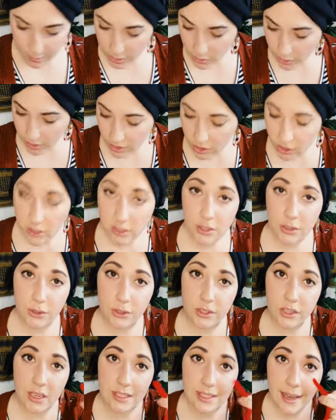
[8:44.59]
you can just
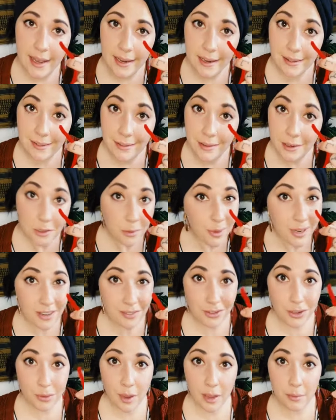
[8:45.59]
use a tiny little bit
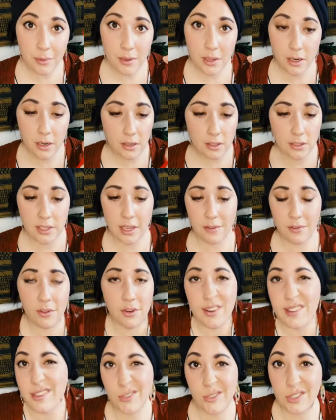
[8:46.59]
of your pipe cleaner, save the
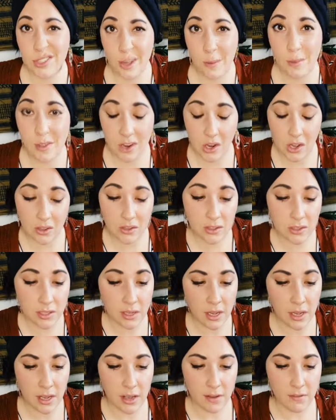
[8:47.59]
rest for something else.
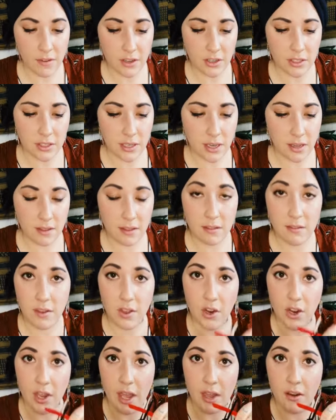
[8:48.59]
If I just cut the
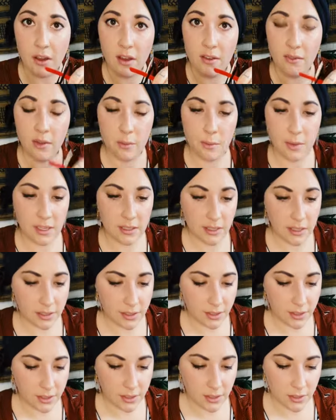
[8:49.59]
very end off with my
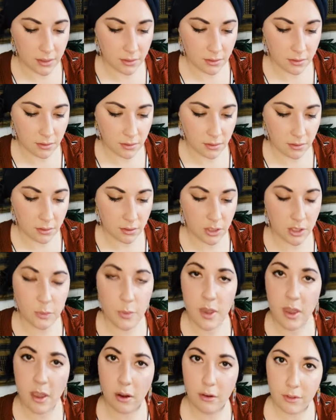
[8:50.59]
scissors, just
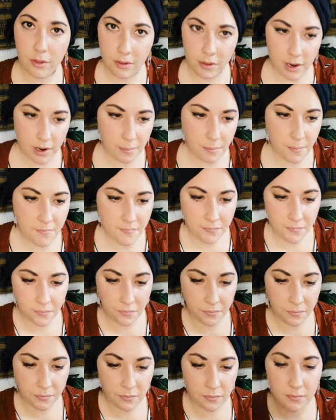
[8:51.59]
be careful, right?
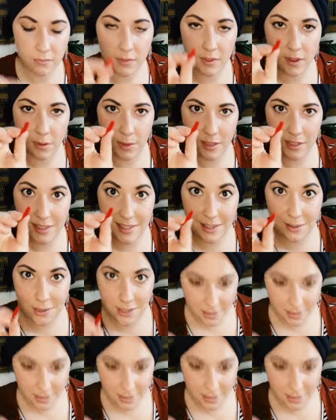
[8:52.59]
Now my snake will